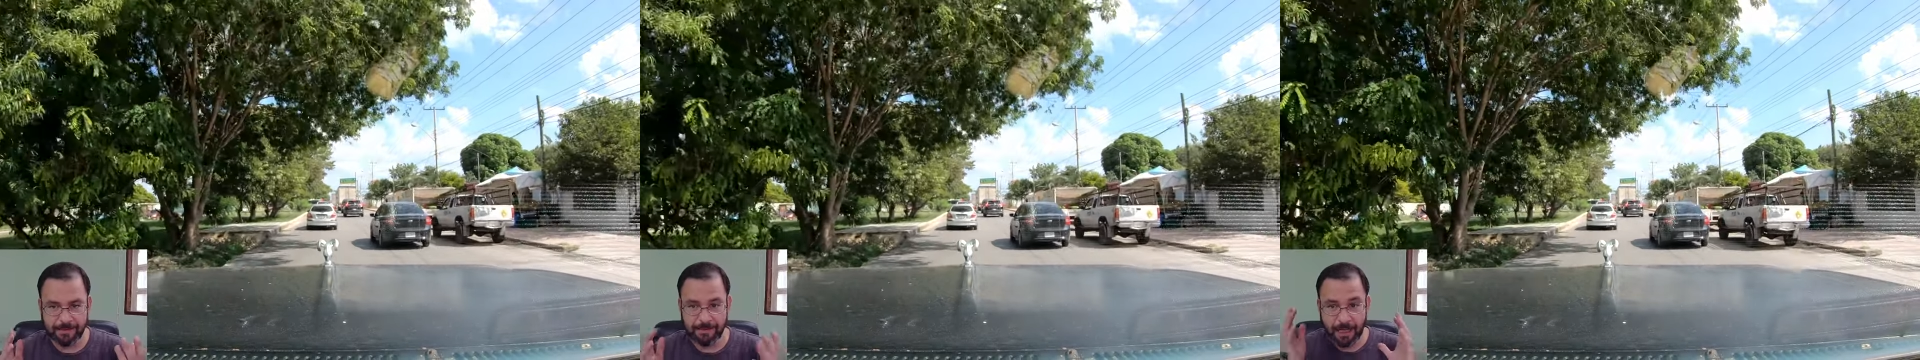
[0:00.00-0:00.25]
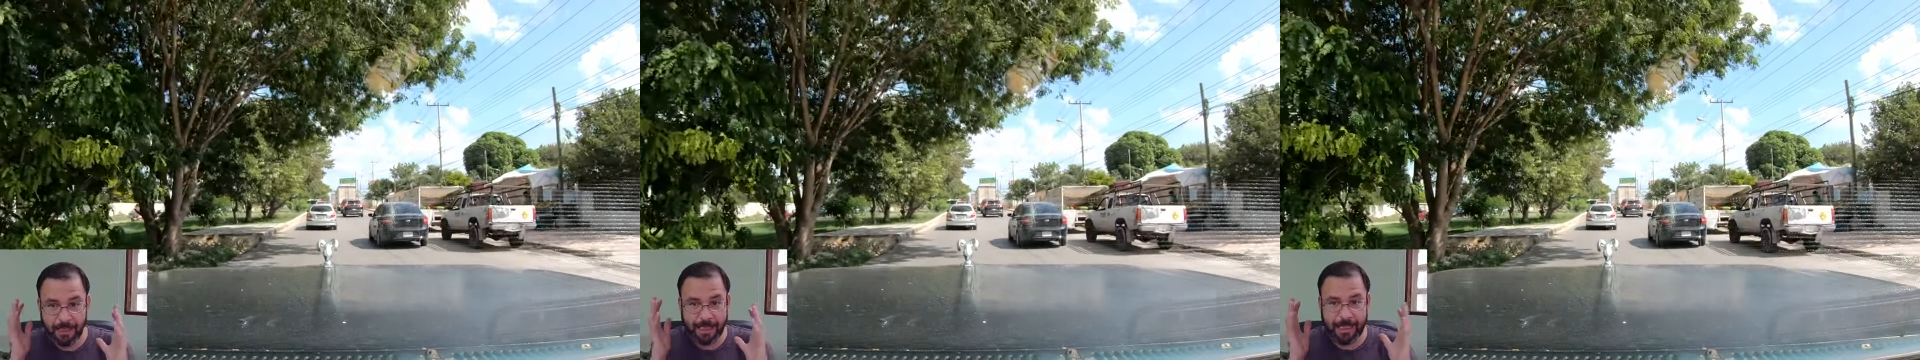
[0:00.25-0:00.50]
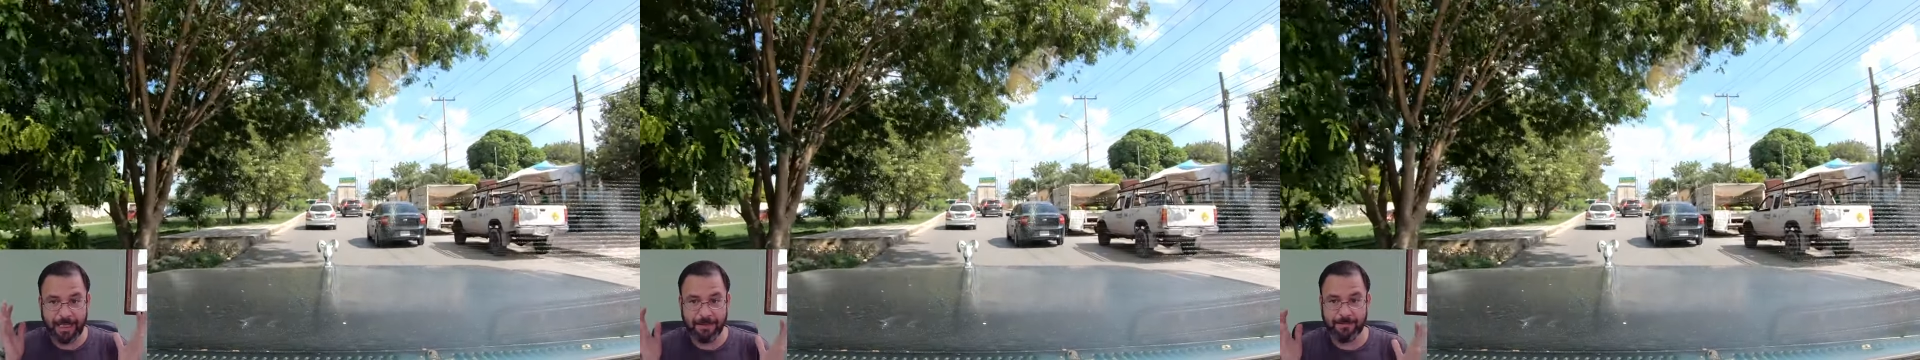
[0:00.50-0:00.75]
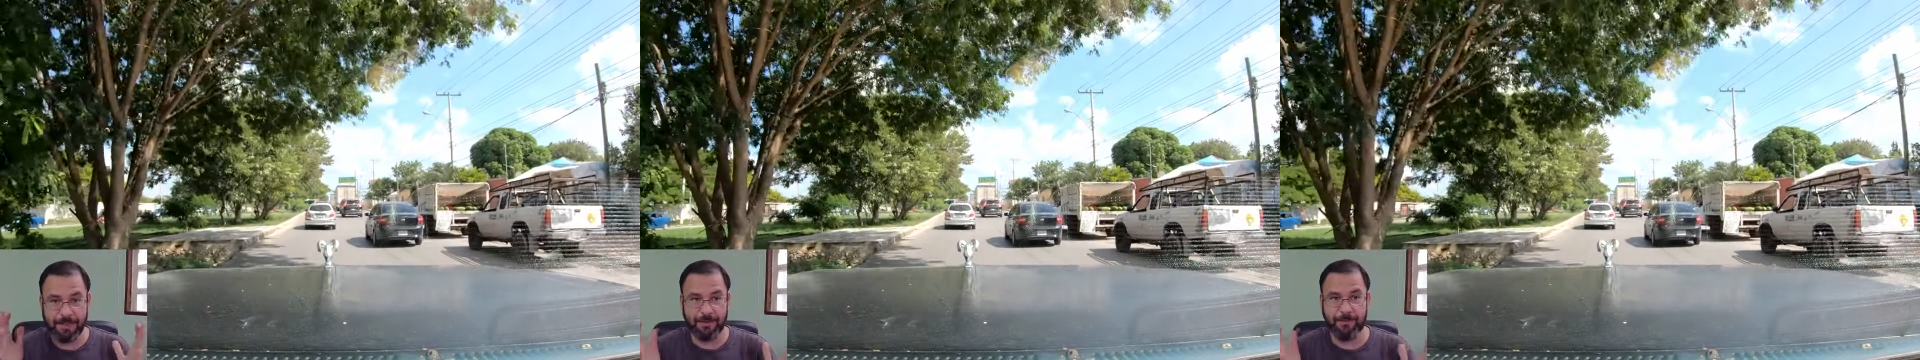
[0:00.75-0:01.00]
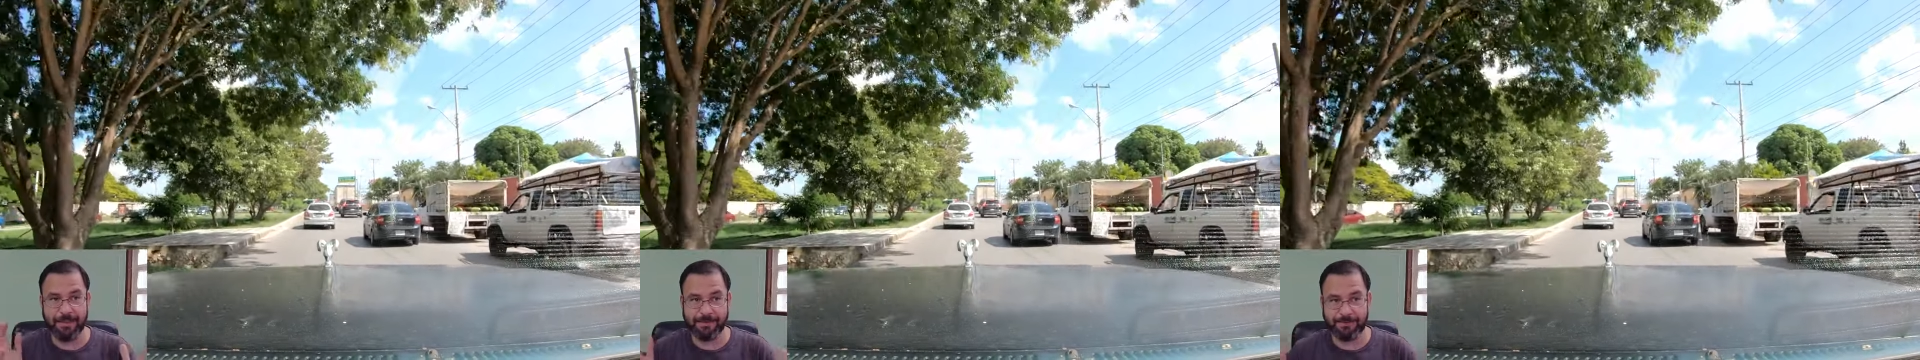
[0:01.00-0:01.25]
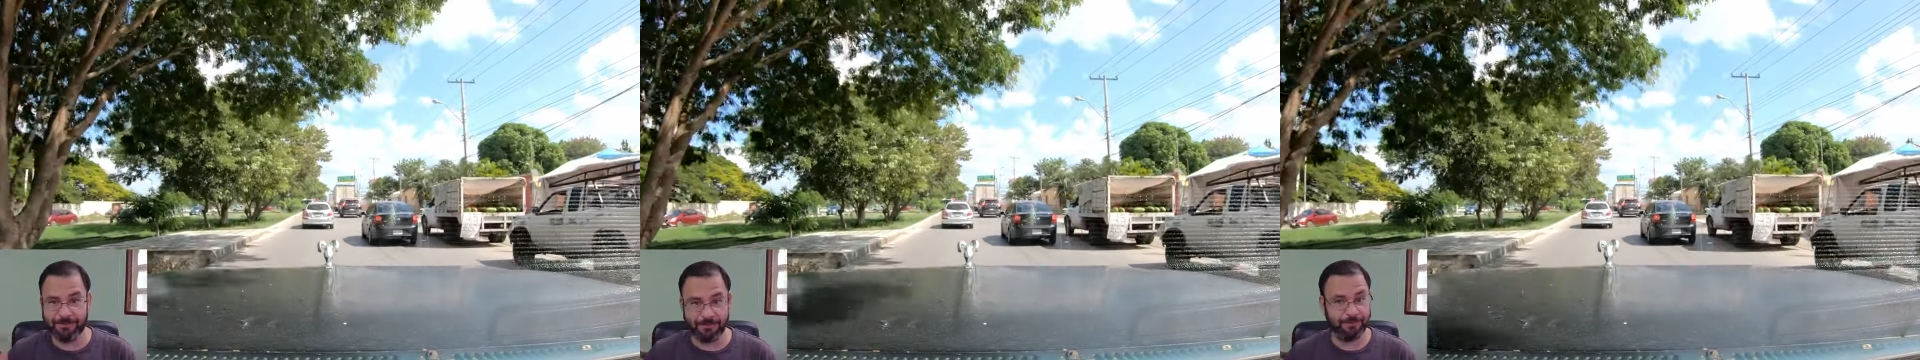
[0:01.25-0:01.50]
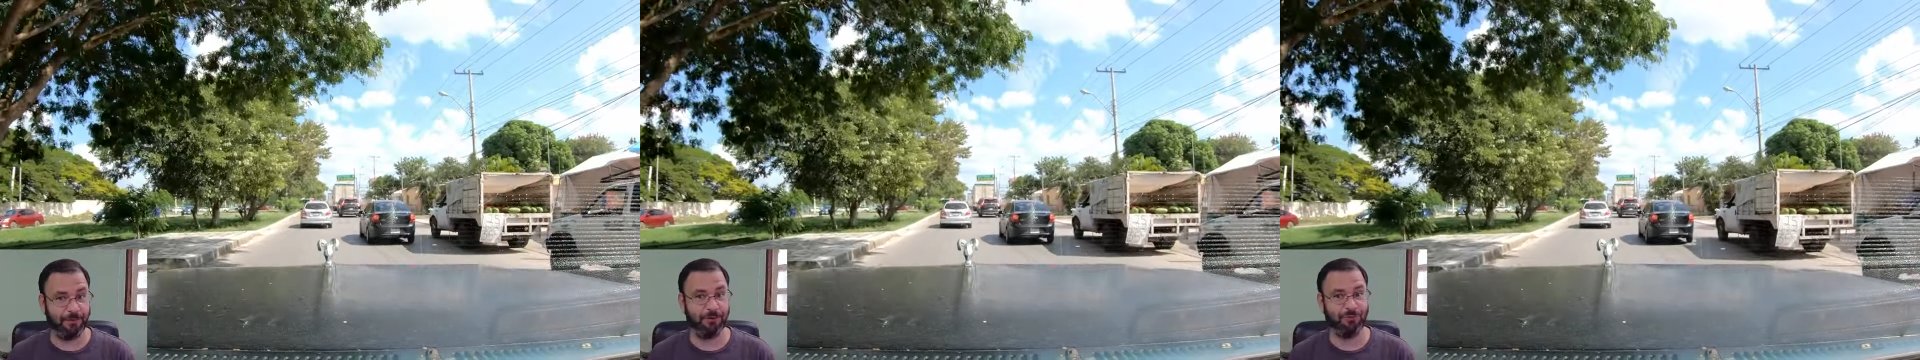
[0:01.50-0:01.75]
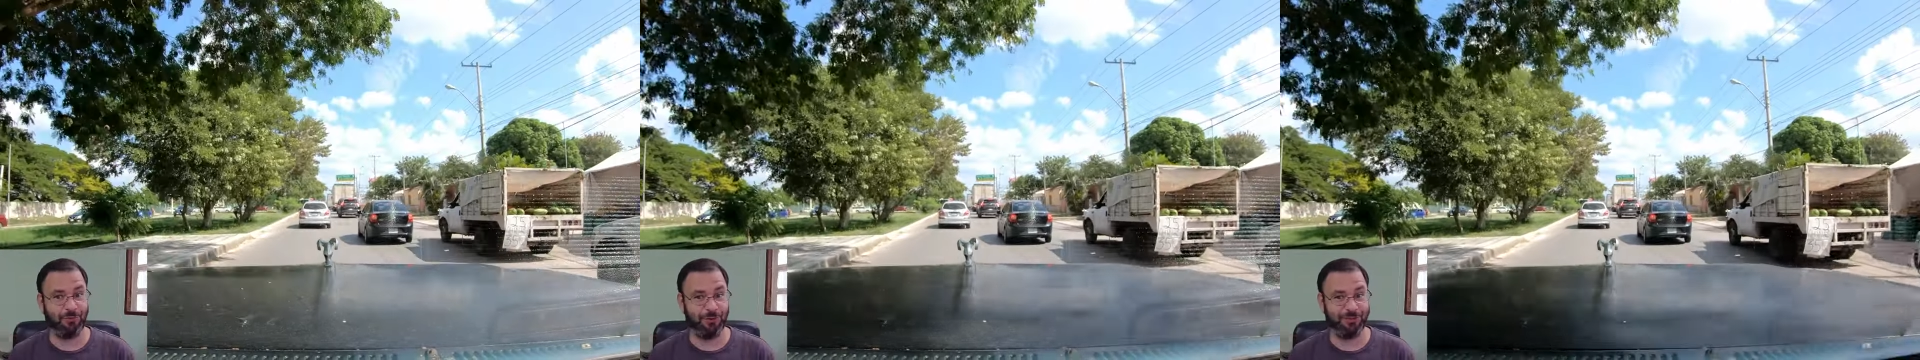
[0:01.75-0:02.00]
And again, you know, Mexico is a first
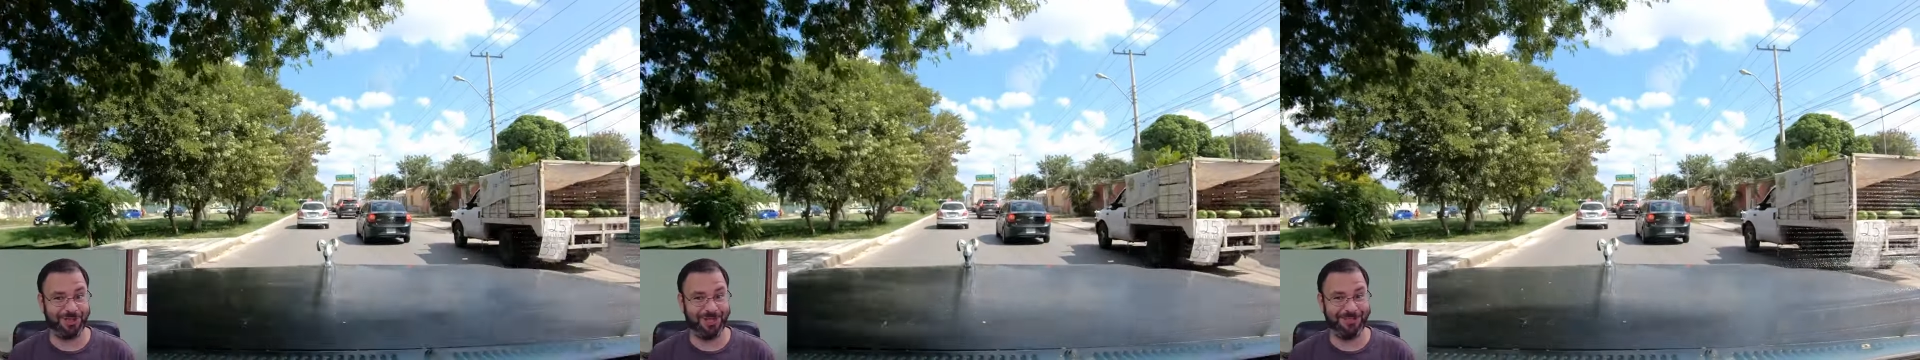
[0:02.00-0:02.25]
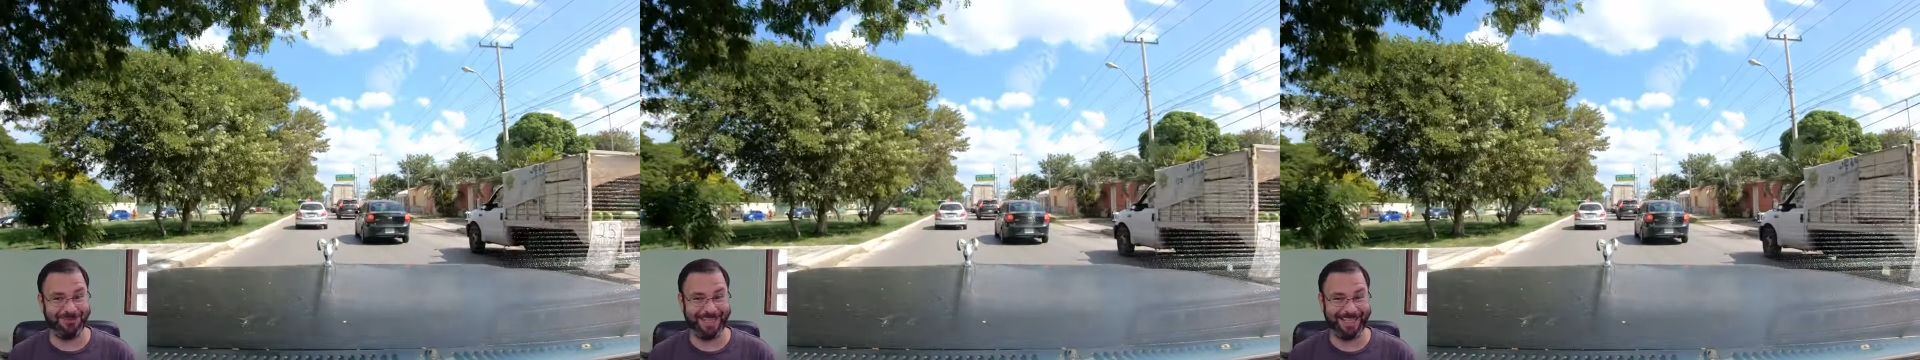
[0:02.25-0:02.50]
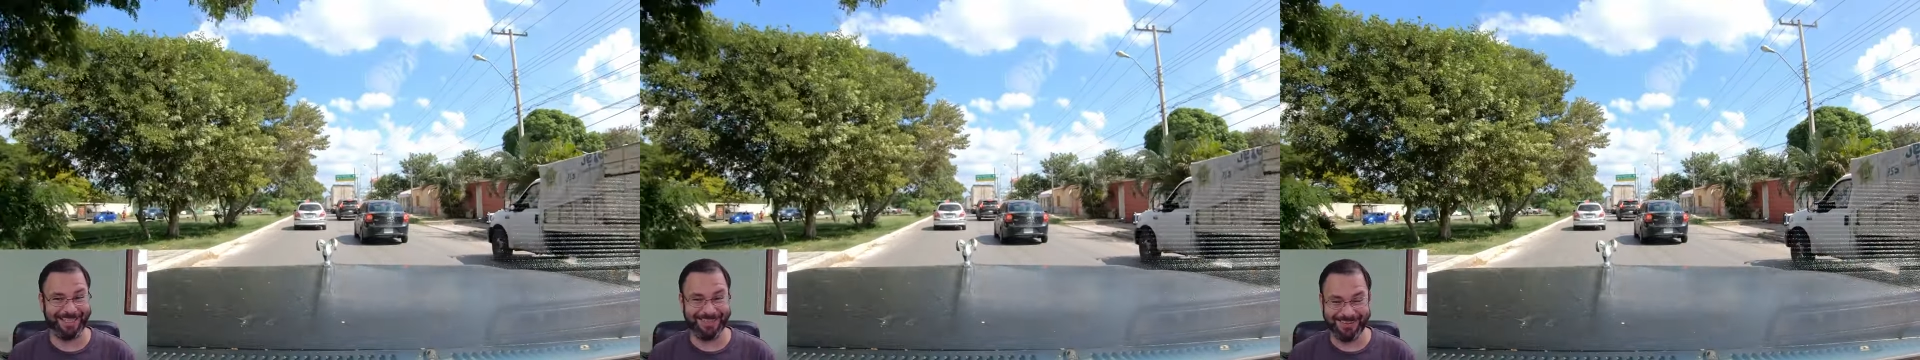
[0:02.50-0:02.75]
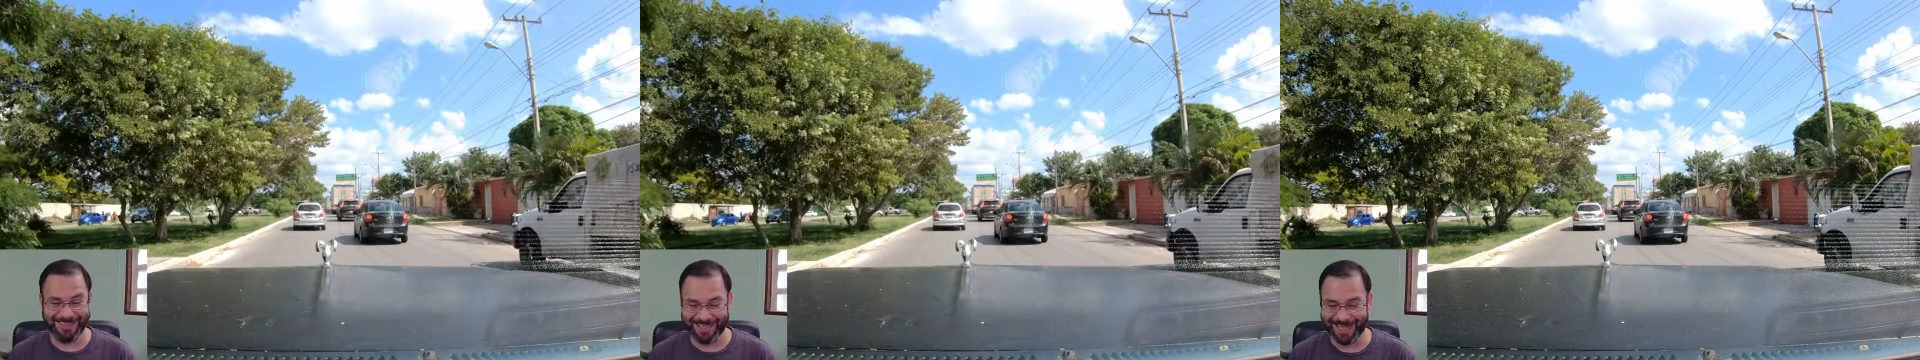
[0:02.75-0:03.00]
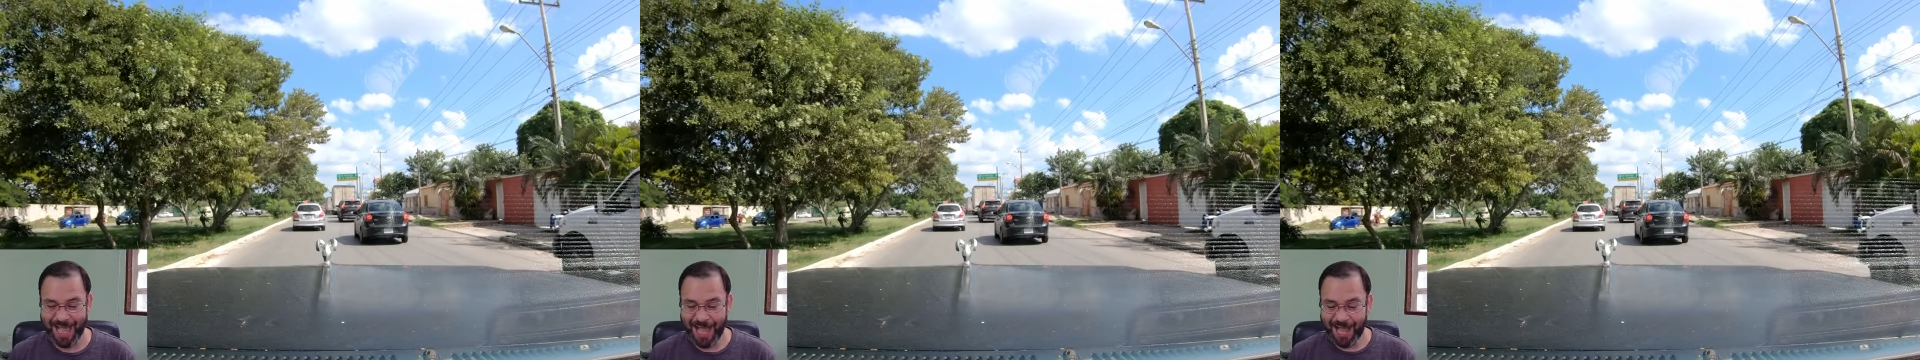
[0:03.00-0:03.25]
world country, you know,